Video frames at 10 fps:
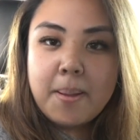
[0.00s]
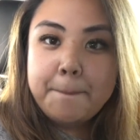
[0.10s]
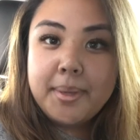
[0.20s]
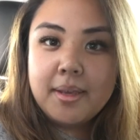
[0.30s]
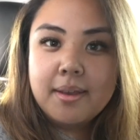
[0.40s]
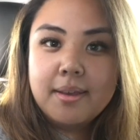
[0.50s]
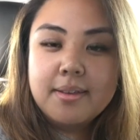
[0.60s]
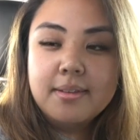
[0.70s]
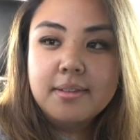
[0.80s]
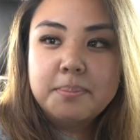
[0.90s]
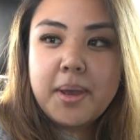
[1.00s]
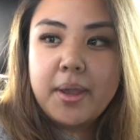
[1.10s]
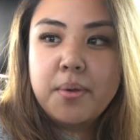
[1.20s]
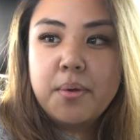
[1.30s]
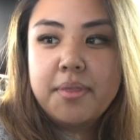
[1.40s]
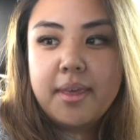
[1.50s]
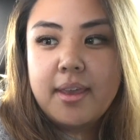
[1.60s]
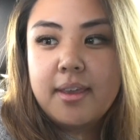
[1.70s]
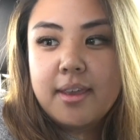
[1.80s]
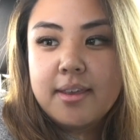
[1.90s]
because my whole
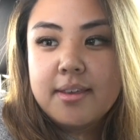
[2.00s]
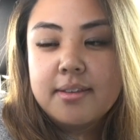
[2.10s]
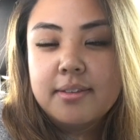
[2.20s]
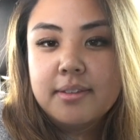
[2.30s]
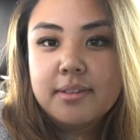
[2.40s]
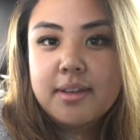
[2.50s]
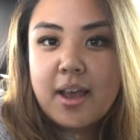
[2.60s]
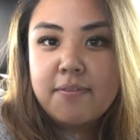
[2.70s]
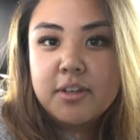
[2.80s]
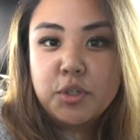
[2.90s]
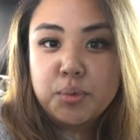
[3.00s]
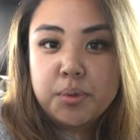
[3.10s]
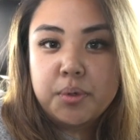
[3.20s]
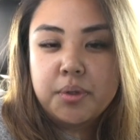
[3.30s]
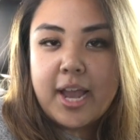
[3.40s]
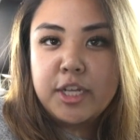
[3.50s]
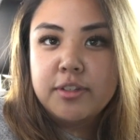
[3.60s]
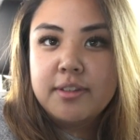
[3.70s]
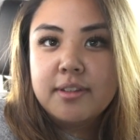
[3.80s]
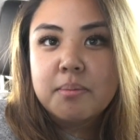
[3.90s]
thing is to have control, I
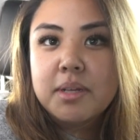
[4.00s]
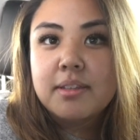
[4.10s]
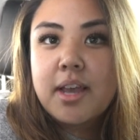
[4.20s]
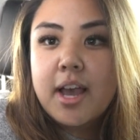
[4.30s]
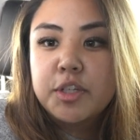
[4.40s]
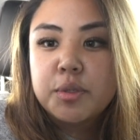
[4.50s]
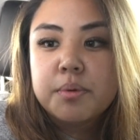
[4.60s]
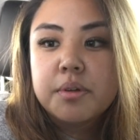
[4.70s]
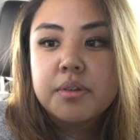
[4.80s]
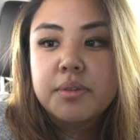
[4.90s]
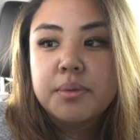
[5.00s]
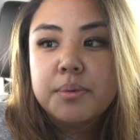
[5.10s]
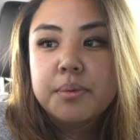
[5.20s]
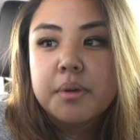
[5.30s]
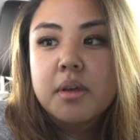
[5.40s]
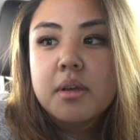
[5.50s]
just need something tangible to